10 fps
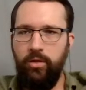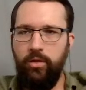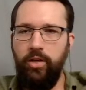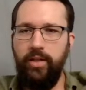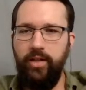
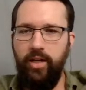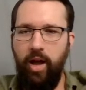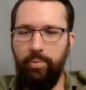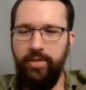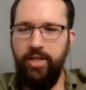look at the
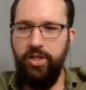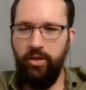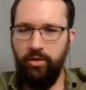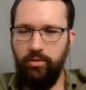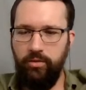
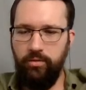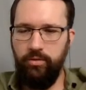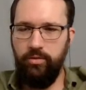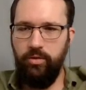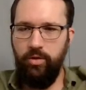competition.
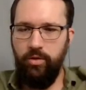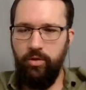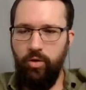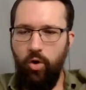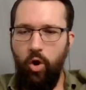
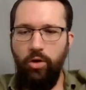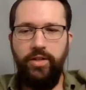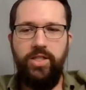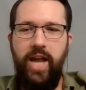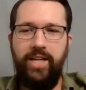All
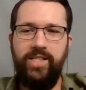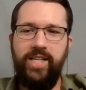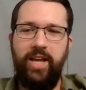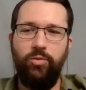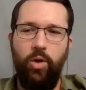these guys
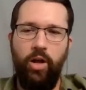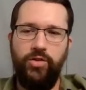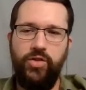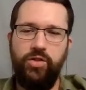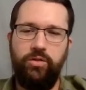said
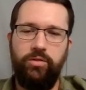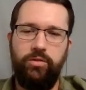was